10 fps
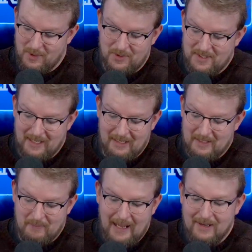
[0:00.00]
You're just getting
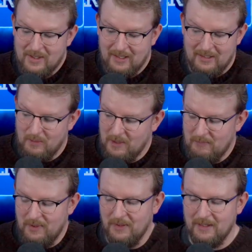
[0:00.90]
into magic and you want to
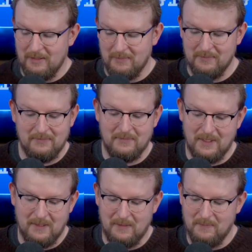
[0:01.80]
build a,
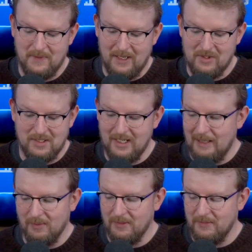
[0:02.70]
a kitchen
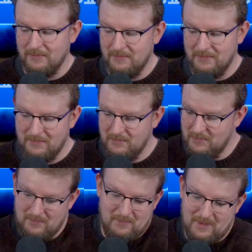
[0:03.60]
table
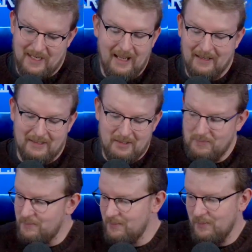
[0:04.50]
deck and
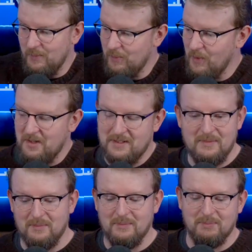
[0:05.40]
you want
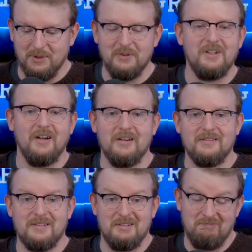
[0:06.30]
some blue
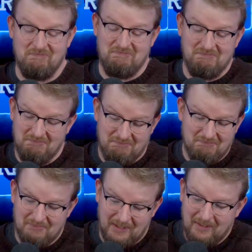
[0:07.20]
cards.
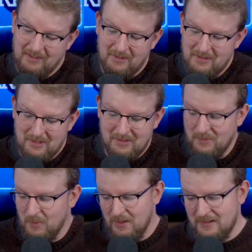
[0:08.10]
I don't know, you could
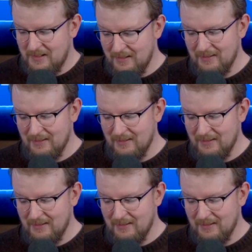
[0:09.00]
do worse.